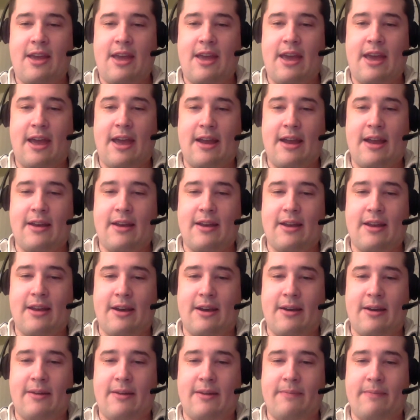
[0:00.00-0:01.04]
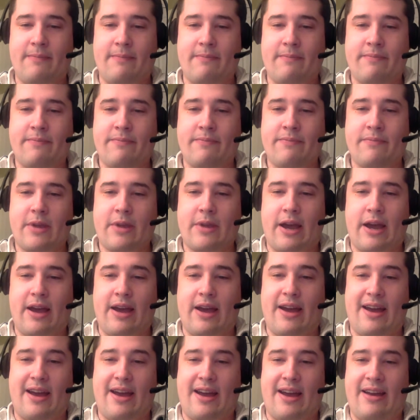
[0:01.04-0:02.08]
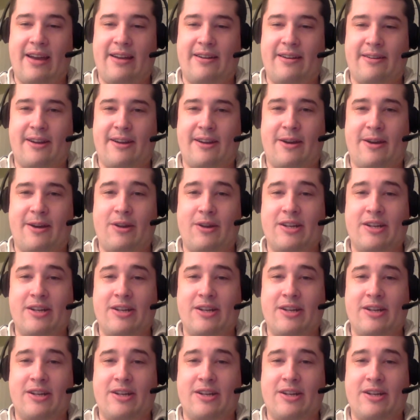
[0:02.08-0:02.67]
and I don't know.